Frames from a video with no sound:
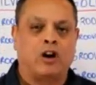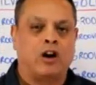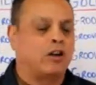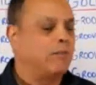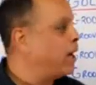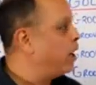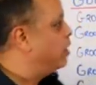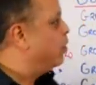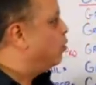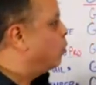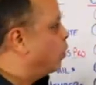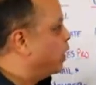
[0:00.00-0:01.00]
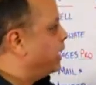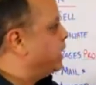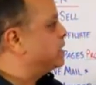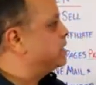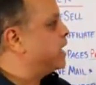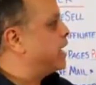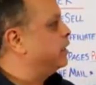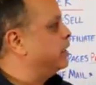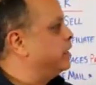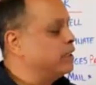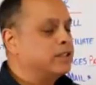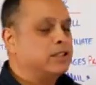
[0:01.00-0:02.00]
and talk about what
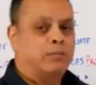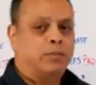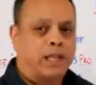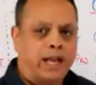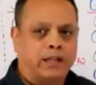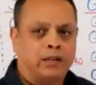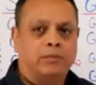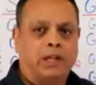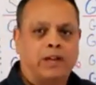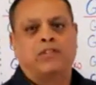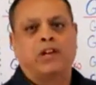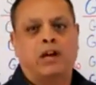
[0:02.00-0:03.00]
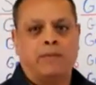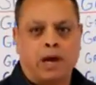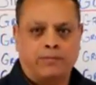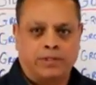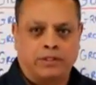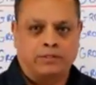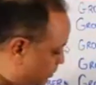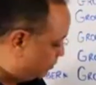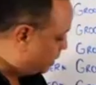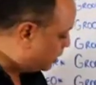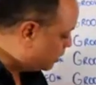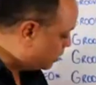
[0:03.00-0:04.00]
exactly is the Platinum Lifetime option.
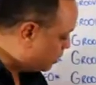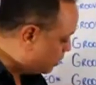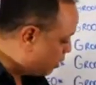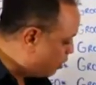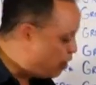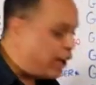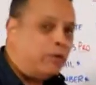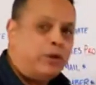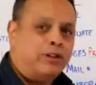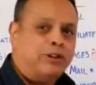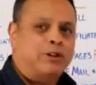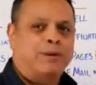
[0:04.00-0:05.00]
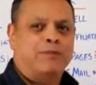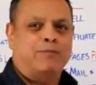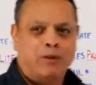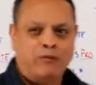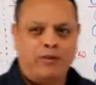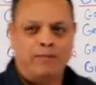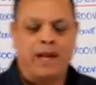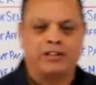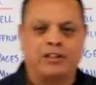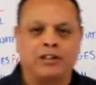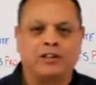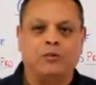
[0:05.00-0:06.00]
All right, with a little bit of movie
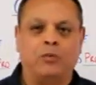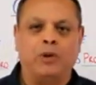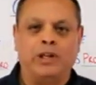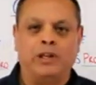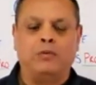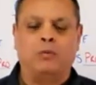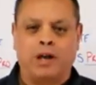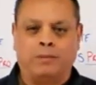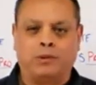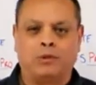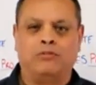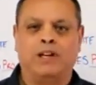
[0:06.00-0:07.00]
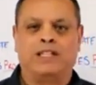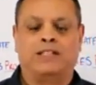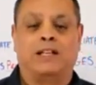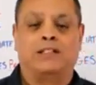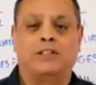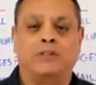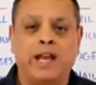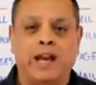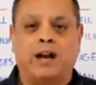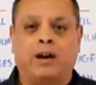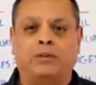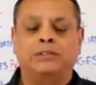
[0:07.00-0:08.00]
magic, we were able to erase that. So
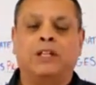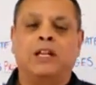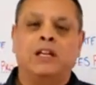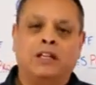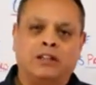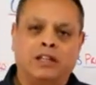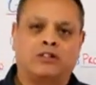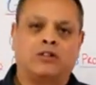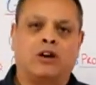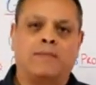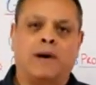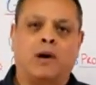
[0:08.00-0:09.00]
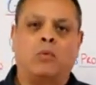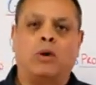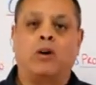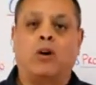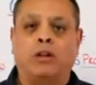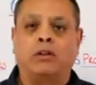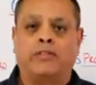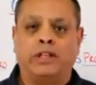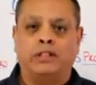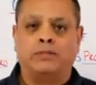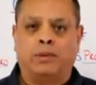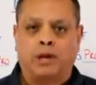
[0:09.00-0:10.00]
now, let's talk about what all of
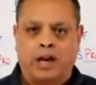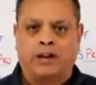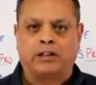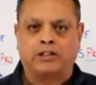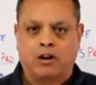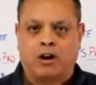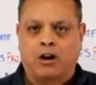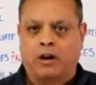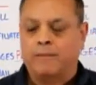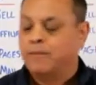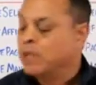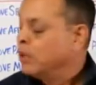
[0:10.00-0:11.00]
these products are.